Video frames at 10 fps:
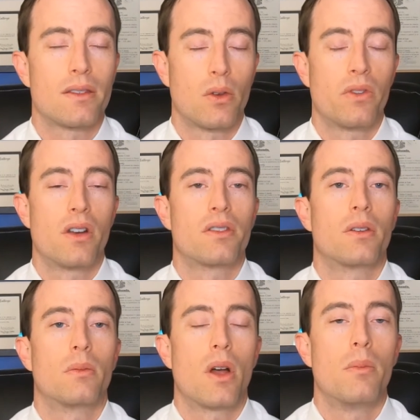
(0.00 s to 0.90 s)
So if there's
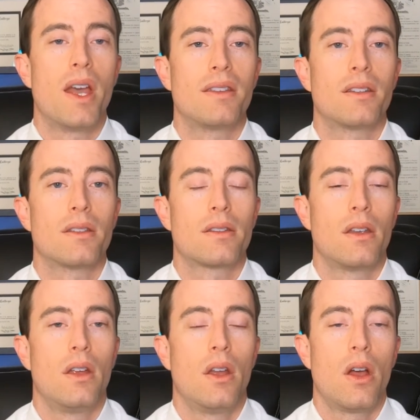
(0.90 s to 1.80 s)
a basis
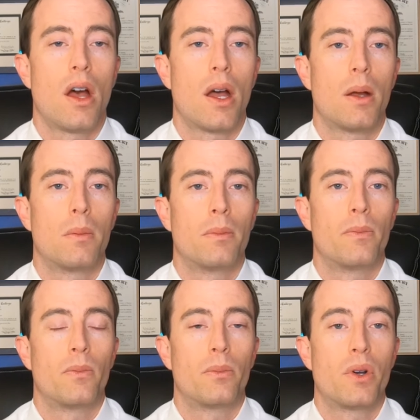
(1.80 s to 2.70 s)

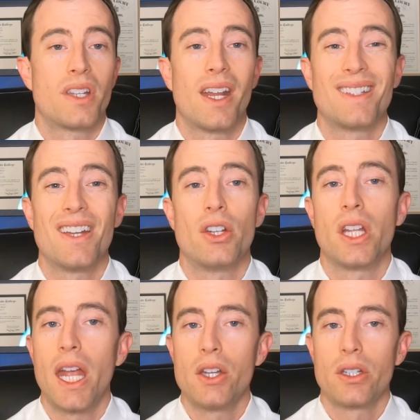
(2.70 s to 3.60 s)
pertaining to
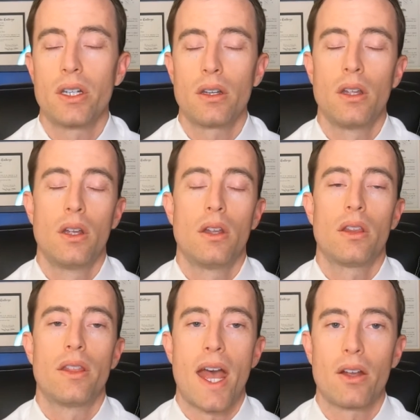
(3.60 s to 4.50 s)
education,
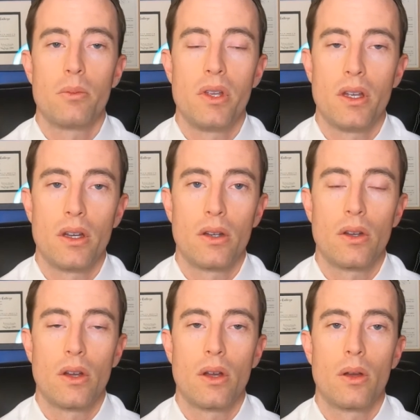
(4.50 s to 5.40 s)
then that could be a
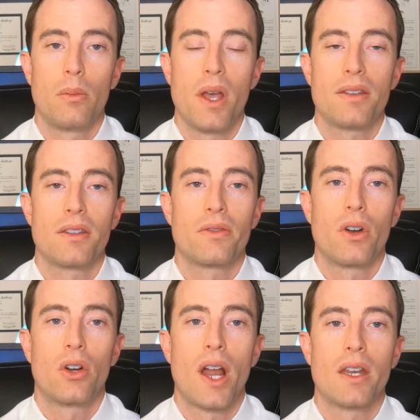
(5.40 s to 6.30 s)
basis
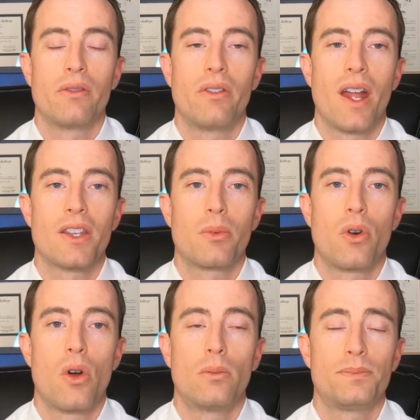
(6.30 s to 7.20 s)
for a grant of advanced
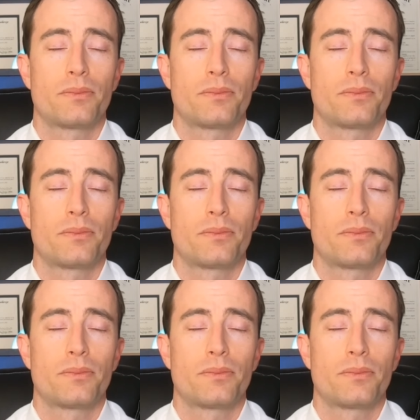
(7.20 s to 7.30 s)
parole.